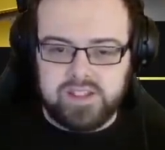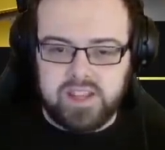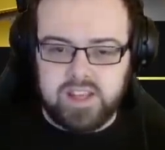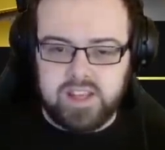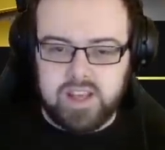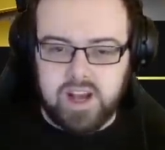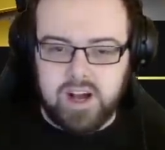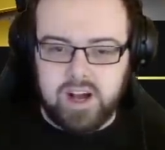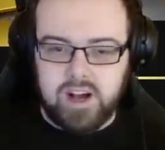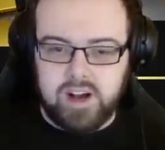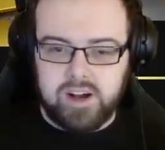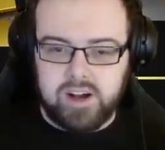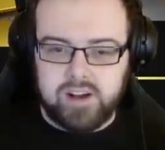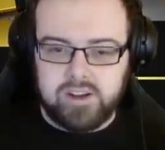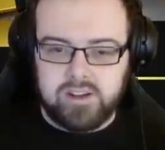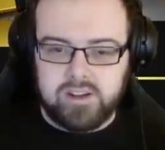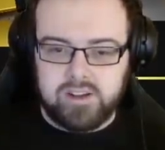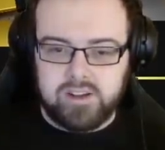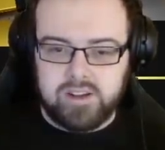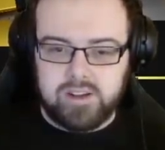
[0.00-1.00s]
you can see,
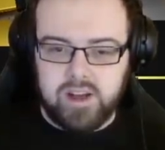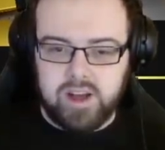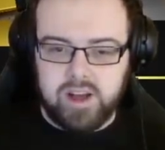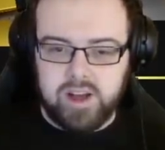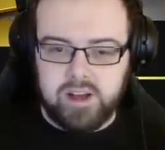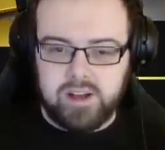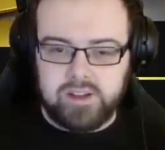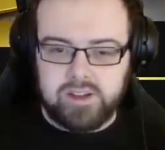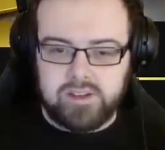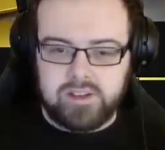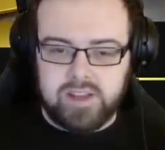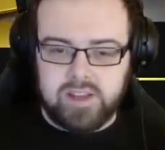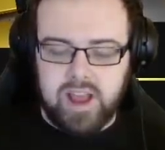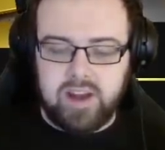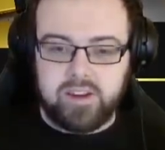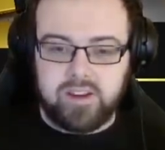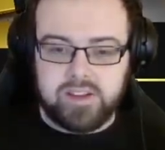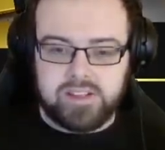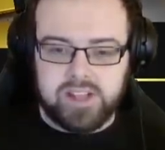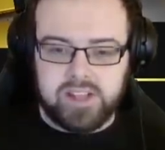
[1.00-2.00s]
our
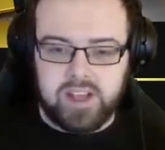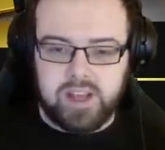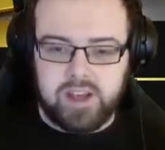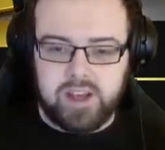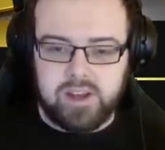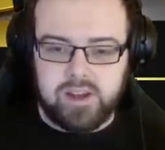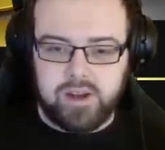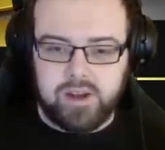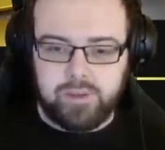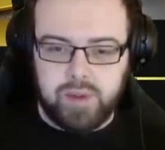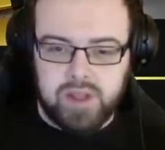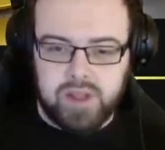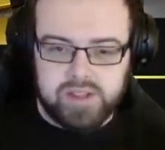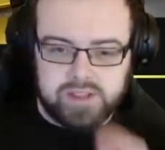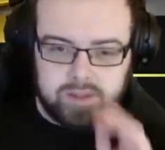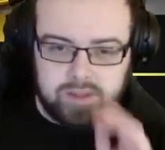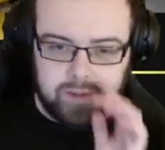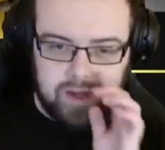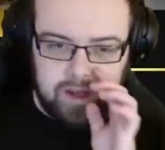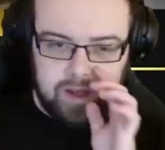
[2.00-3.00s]
character here
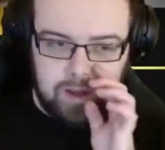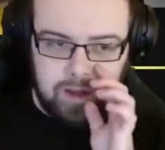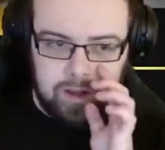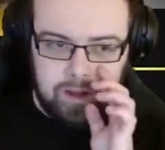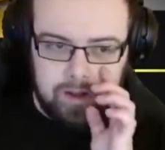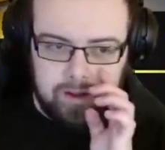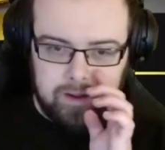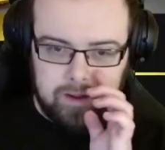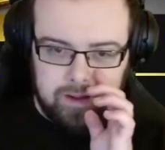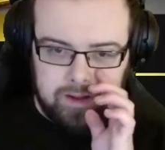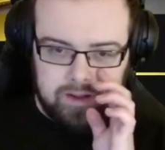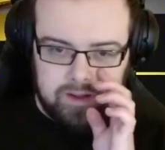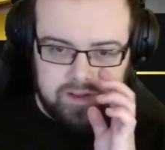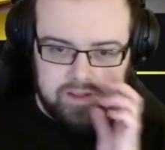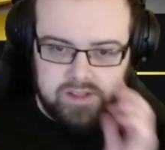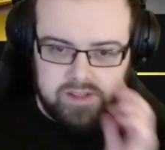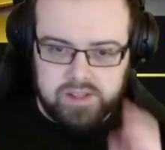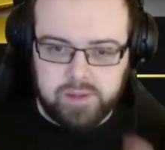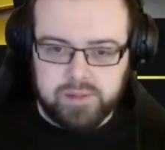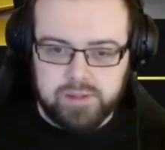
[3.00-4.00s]
appears to be
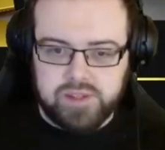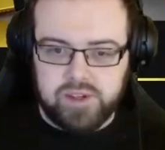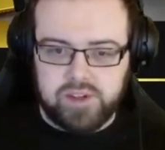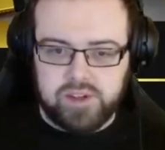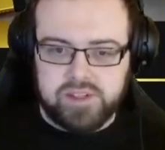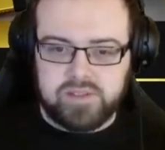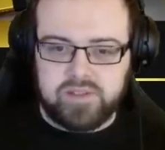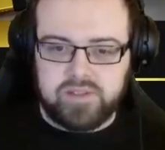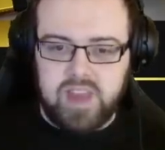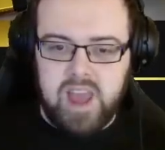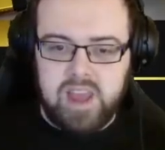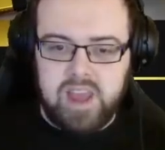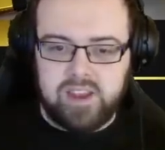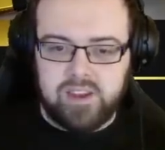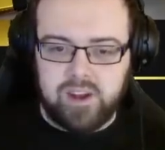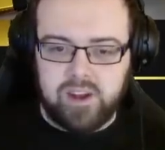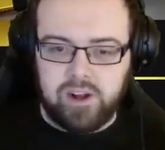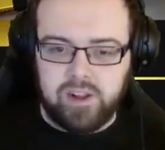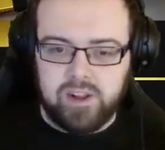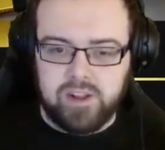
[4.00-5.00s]
some sort of
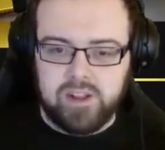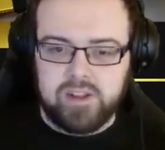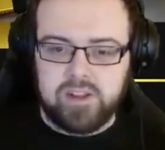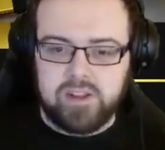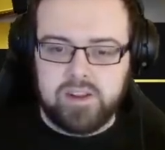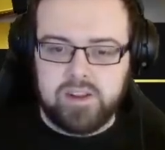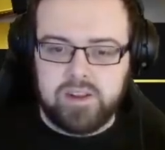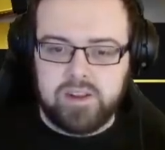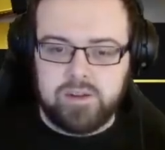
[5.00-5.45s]
Ken doll.